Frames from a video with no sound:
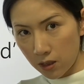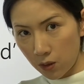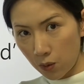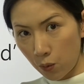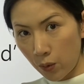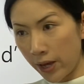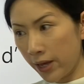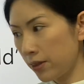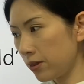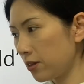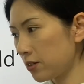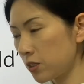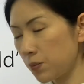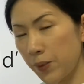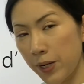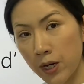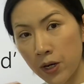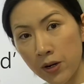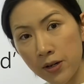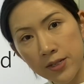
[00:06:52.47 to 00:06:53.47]
when the
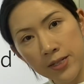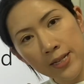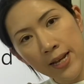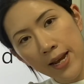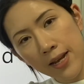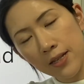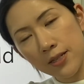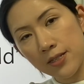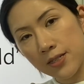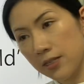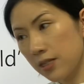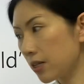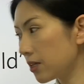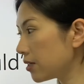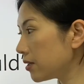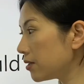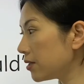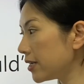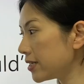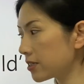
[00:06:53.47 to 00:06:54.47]
speaker states
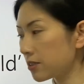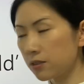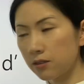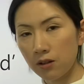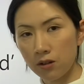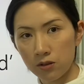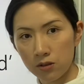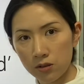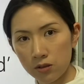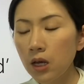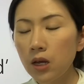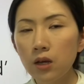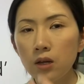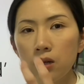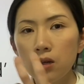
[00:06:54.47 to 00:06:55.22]
this clause.